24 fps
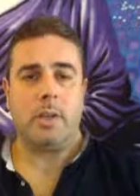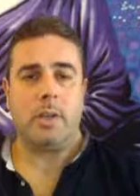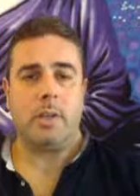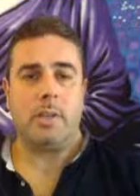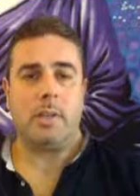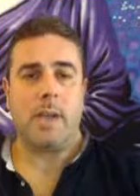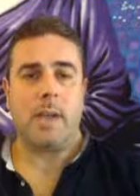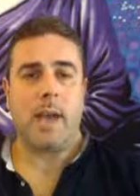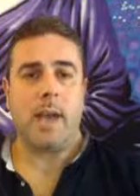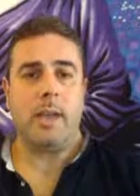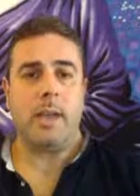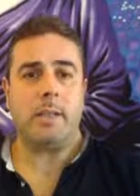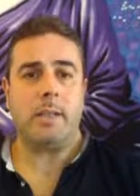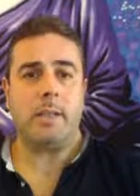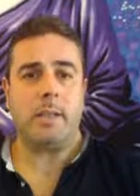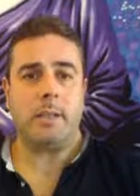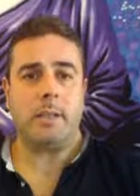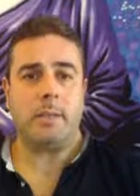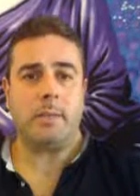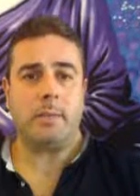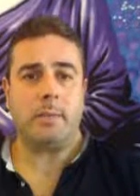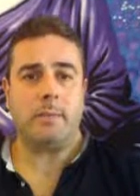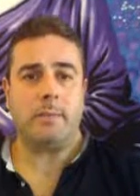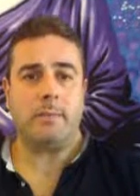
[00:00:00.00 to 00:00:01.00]

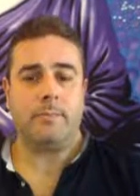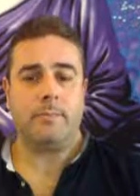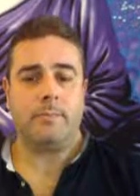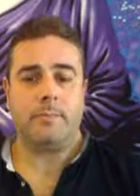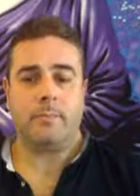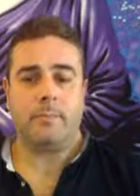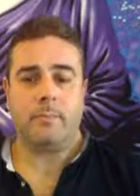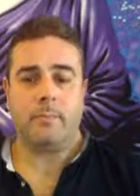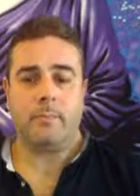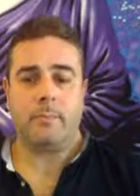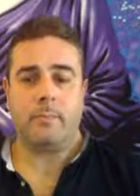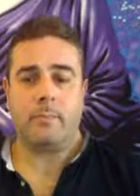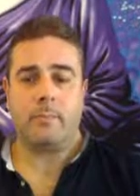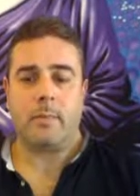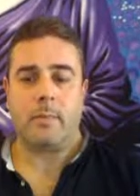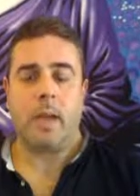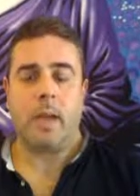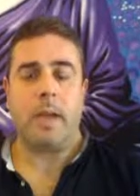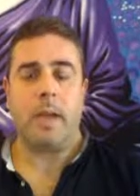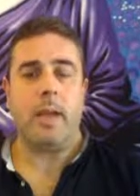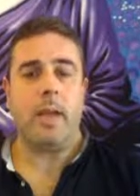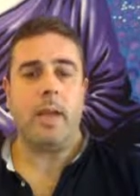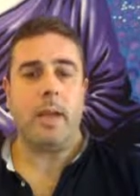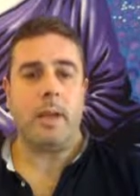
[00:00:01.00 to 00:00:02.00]
taste,
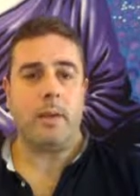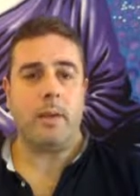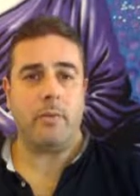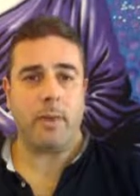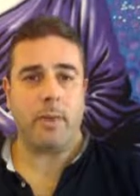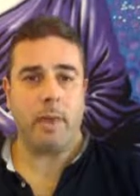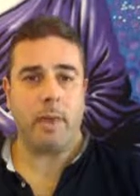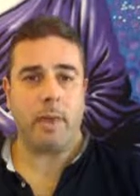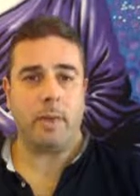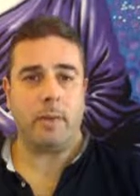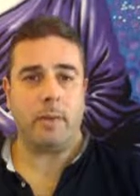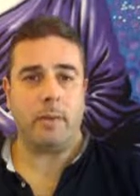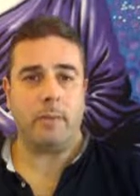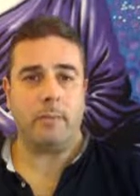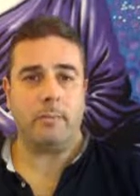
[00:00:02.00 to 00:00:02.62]
and hearing.